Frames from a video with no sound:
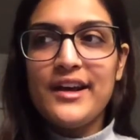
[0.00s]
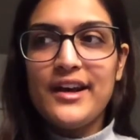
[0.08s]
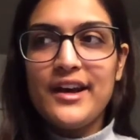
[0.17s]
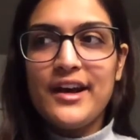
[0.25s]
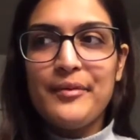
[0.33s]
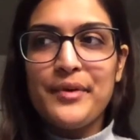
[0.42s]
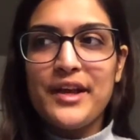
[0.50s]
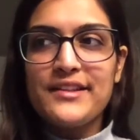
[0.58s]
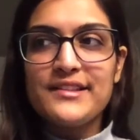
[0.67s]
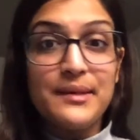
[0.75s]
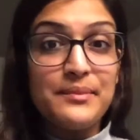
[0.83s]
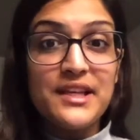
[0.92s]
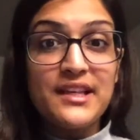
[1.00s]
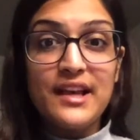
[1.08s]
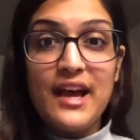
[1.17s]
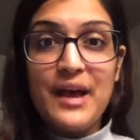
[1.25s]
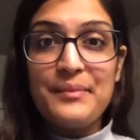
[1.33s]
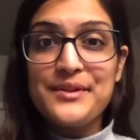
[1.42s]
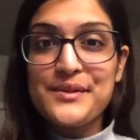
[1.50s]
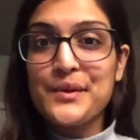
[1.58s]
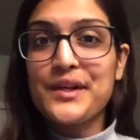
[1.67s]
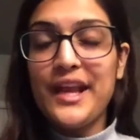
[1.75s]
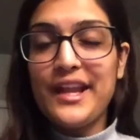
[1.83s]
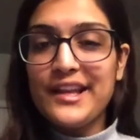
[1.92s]
It's something that happens
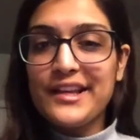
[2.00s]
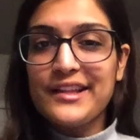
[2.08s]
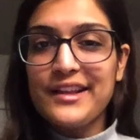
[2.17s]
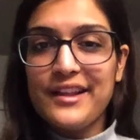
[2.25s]
organically.